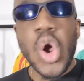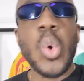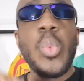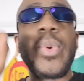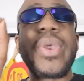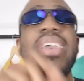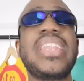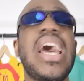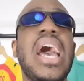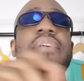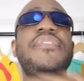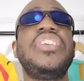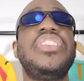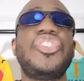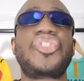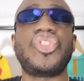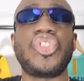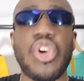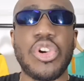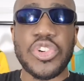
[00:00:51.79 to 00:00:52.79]
We can have a
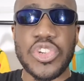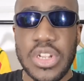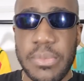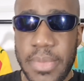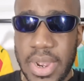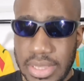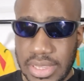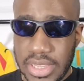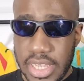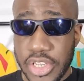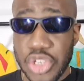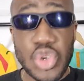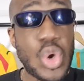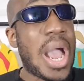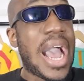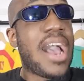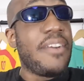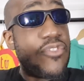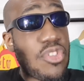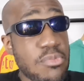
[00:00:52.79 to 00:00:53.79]
discussion about that. You
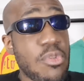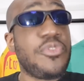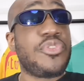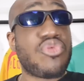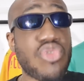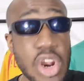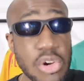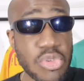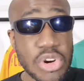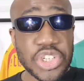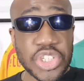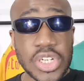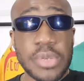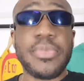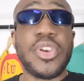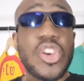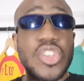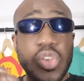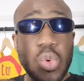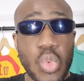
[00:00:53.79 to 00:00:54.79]
have removed Russia
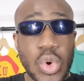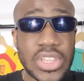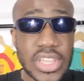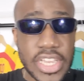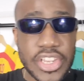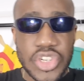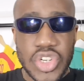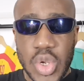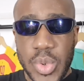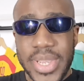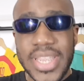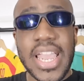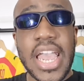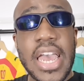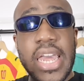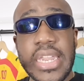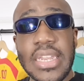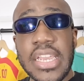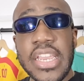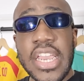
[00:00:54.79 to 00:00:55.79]
because of what they're doing,
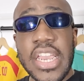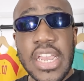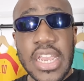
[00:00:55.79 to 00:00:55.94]
and